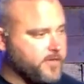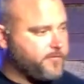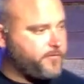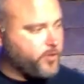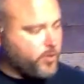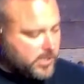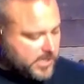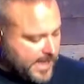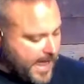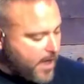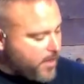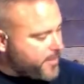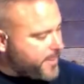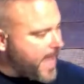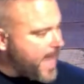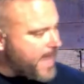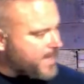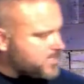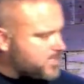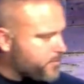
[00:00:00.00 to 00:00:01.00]
if you allow
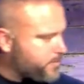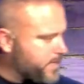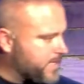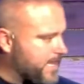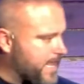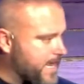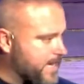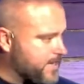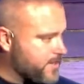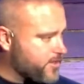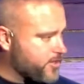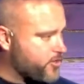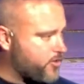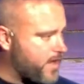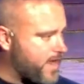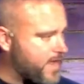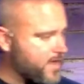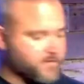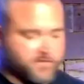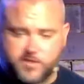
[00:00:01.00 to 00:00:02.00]
that to be laid in the
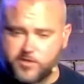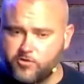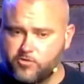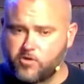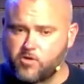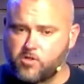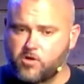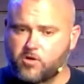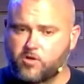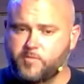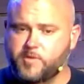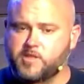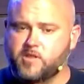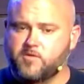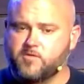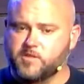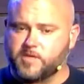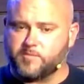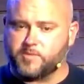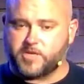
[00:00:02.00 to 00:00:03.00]
grave, then you'll no longer be
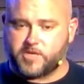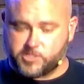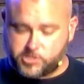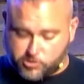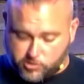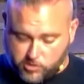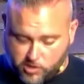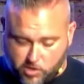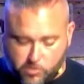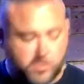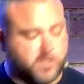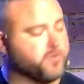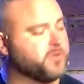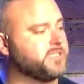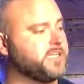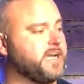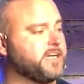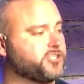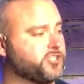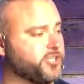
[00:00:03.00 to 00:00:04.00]
lonely, because your lonely
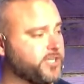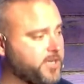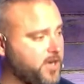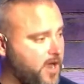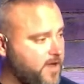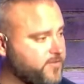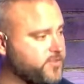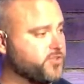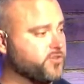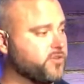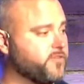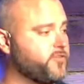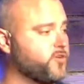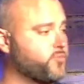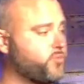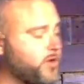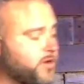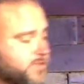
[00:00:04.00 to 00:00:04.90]
was actually an offshoot of your